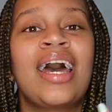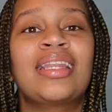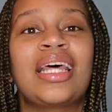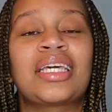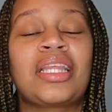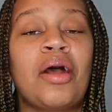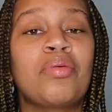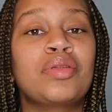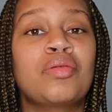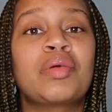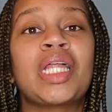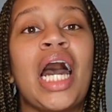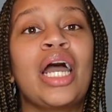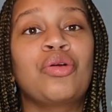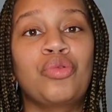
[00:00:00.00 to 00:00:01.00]
Like that was something
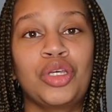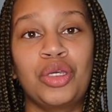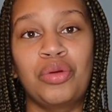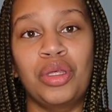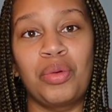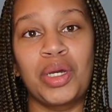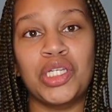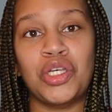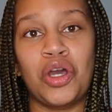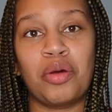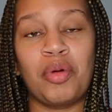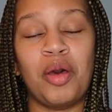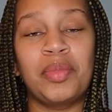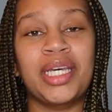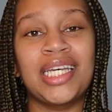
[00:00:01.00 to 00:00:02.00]
that I really, really want to talk
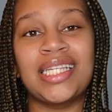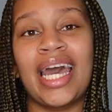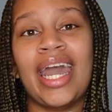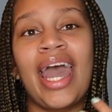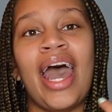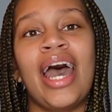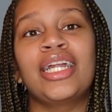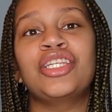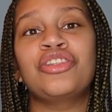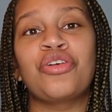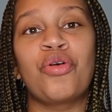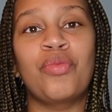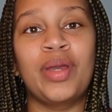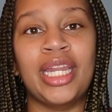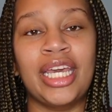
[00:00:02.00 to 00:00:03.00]
about because I had
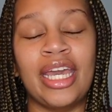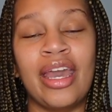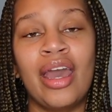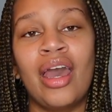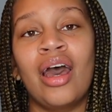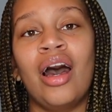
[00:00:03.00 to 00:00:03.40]
so many